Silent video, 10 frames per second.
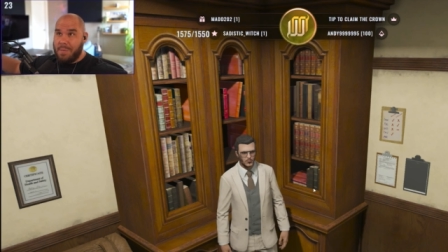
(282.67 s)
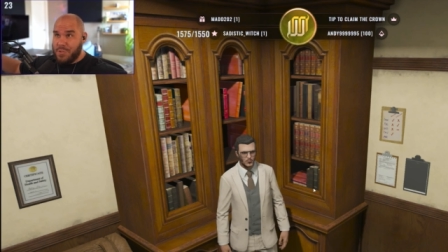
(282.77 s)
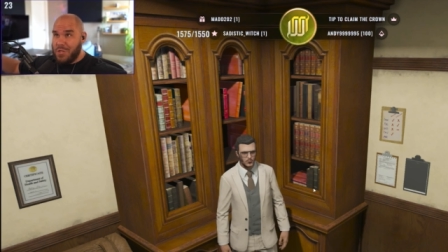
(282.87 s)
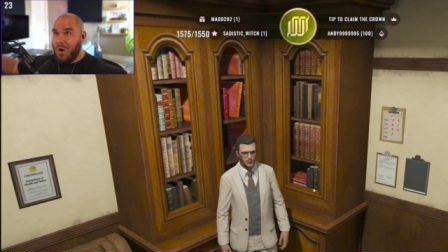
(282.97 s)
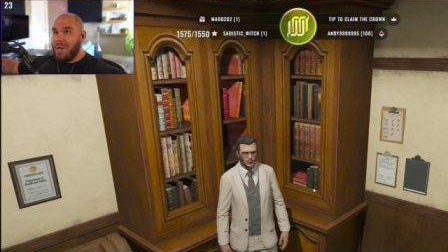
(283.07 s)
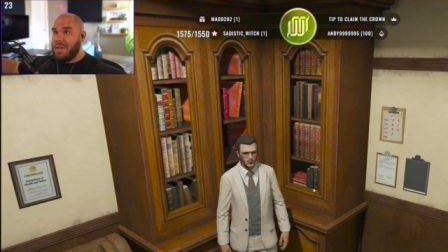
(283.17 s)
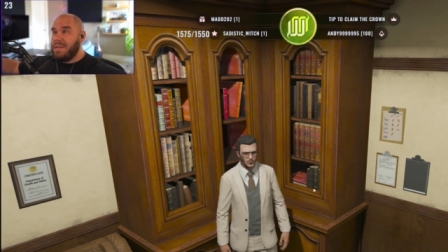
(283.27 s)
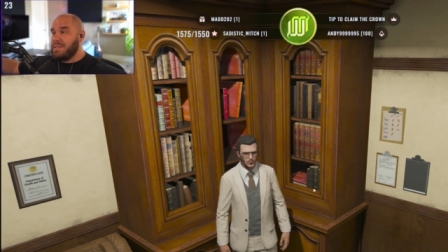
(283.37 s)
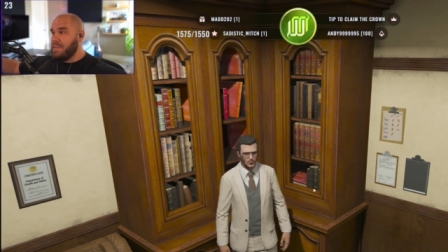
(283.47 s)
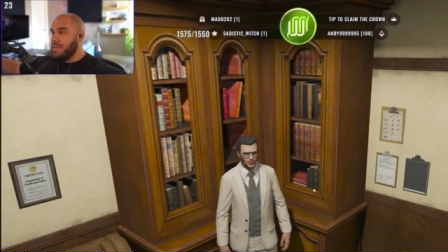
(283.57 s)
sorry that
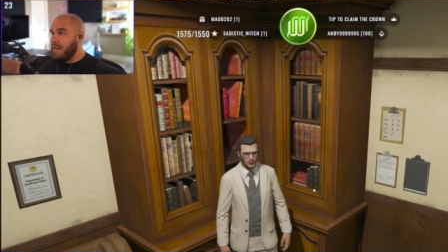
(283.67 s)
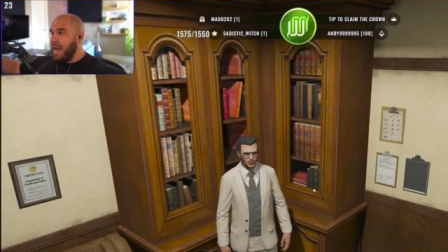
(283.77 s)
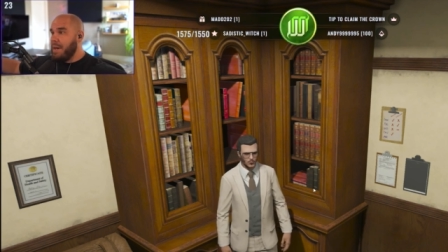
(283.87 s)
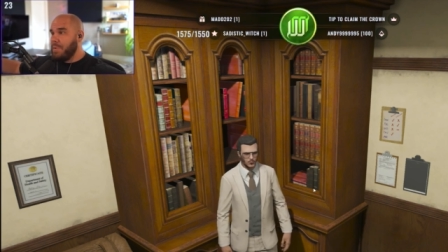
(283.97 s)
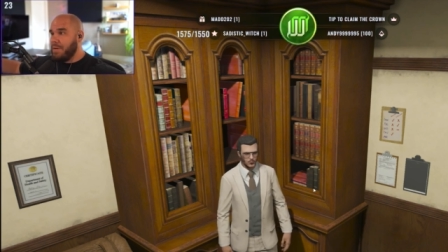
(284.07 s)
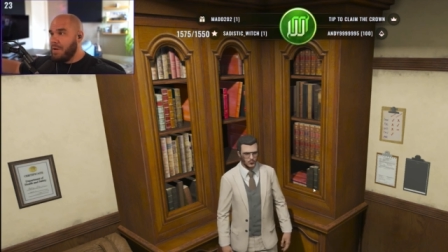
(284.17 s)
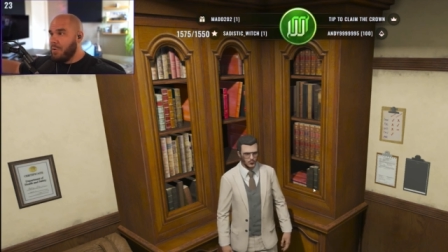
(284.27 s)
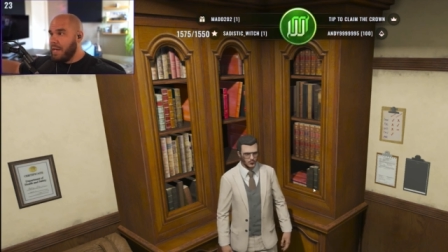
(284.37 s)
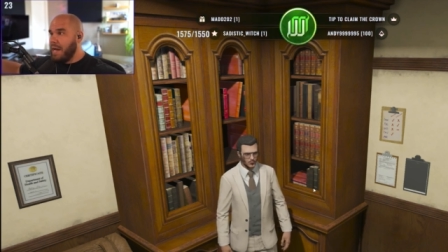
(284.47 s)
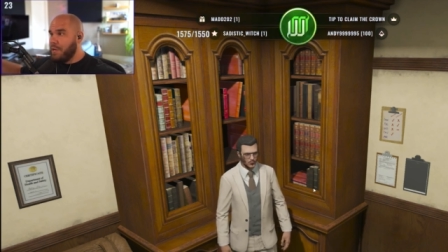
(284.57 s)
this is going to happen,
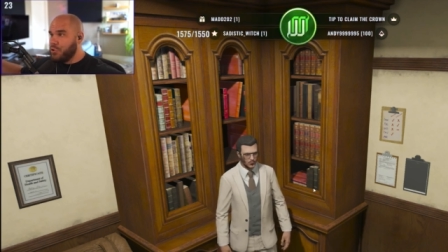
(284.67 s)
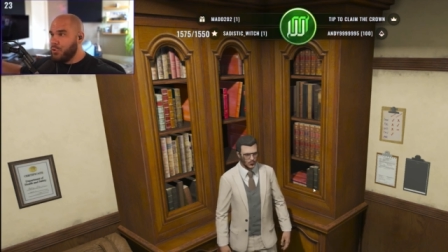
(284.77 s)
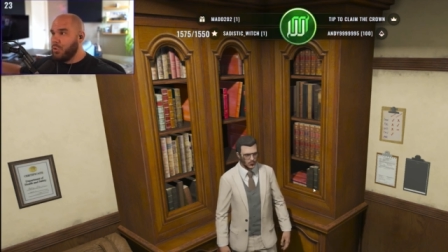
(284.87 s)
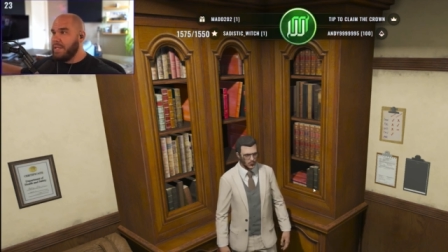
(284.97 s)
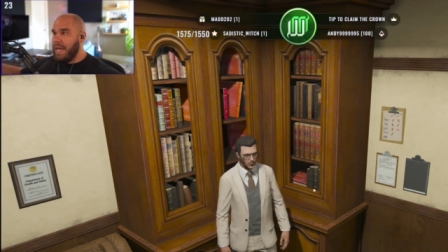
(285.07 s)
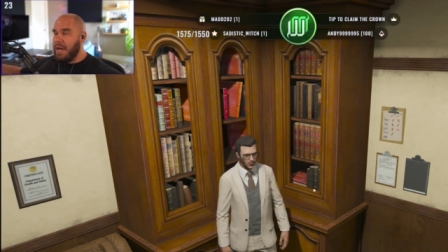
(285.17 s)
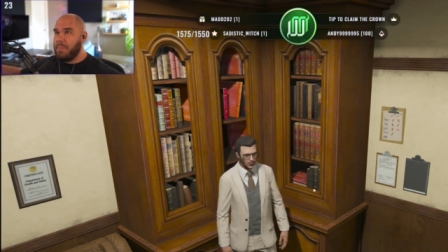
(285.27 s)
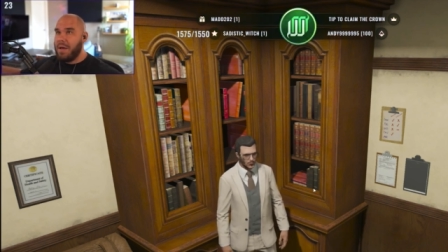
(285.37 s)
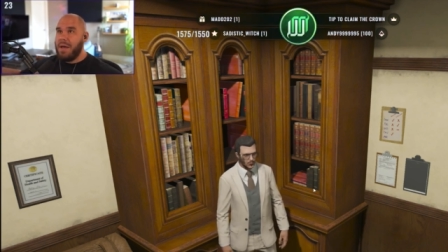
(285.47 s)
okay? I truly am.